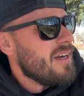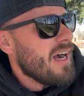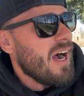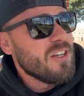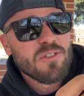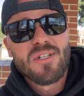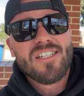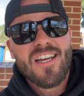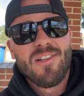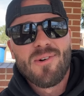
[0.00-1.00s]
I also want
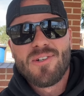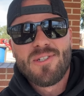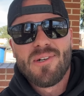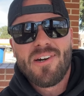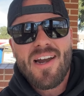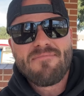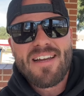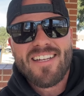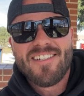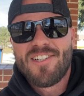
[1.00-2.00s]
to say Lauren's doing great,
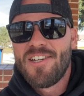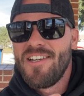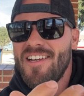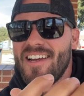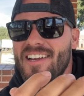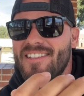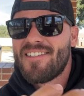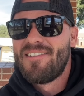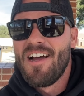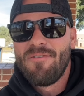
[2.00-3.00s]
man. She
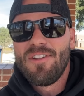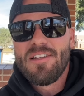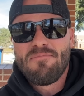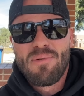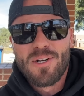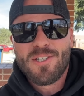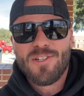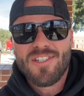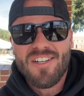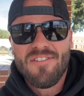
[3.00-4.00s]
has definitely pushed
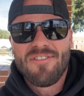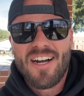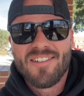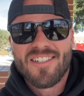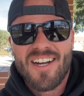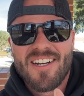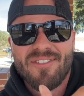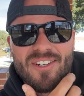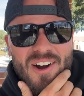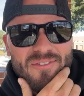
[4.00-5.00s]
herself outside of
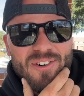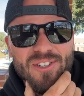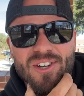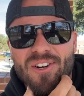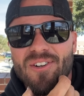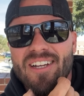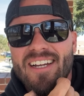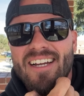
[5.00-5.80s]
her comfort zone.